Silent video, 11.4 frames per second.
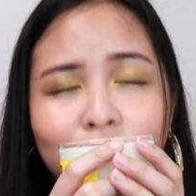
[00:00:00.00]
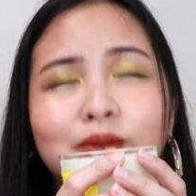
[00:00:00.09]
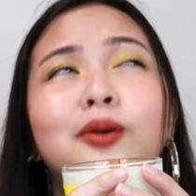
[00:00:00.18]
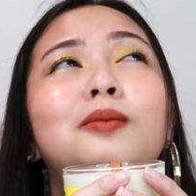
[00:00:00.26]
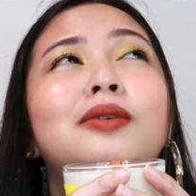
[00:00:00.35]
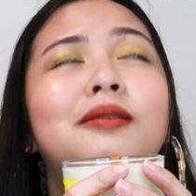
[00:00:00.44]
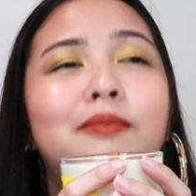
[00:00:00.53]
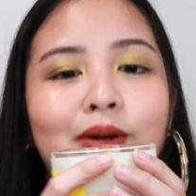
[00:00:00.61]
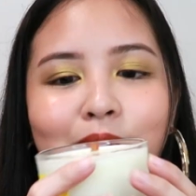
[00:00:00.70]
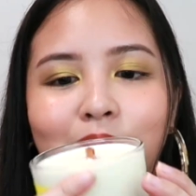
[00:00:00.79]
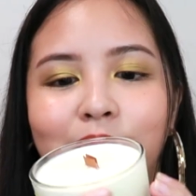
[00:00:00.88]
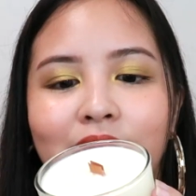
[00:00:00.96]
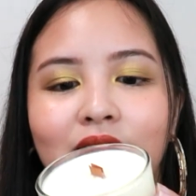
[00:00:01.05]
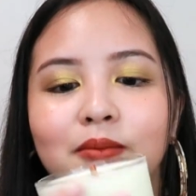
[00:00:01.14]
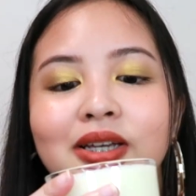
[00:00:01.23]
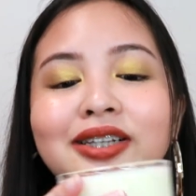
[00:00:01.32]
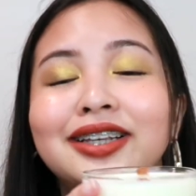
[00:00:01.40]
Sobrang bango,
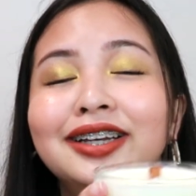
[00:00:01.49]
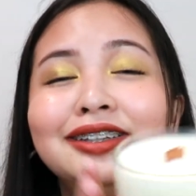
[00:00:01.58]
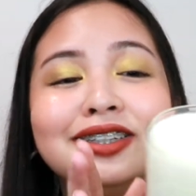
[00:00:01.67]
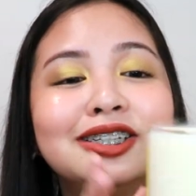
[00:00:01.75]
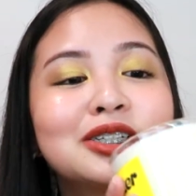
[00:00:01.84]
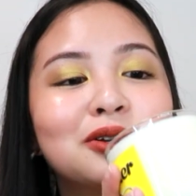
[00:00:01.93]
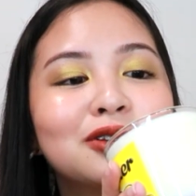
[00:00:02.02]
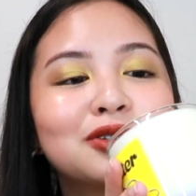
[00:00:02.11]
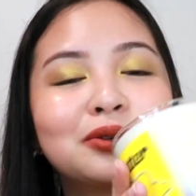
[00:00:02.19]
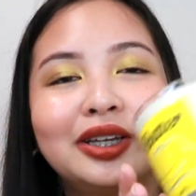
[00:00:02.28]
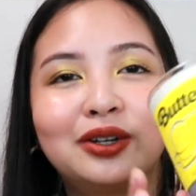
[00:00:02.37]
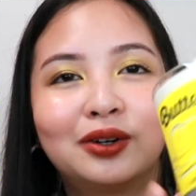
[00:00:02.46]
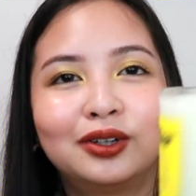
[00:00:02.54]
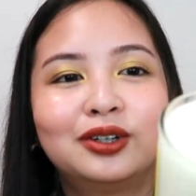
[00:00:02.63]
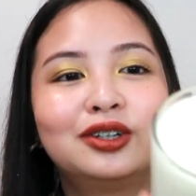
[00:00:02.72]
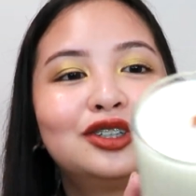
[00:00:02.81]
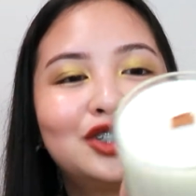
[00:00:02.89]
promise. And this is also a
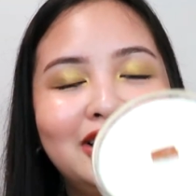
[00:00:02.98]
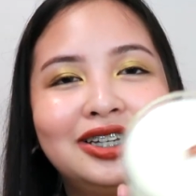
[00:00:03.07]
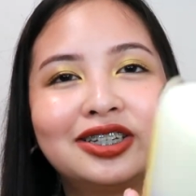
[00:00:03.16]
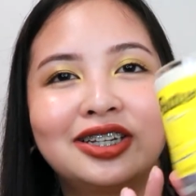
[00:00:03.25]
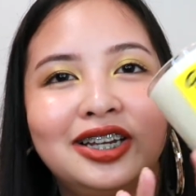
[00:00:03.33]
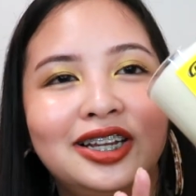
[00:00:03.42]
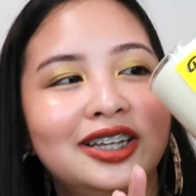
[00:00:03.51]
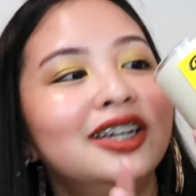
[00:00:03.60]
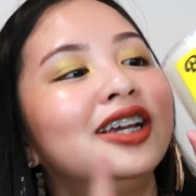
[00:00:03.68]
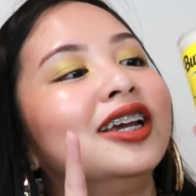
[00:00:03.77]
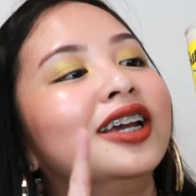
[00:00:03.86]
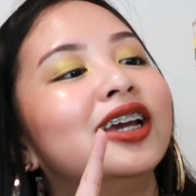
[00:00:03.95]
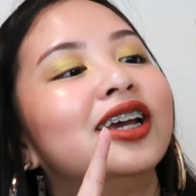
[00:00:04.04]
color-changing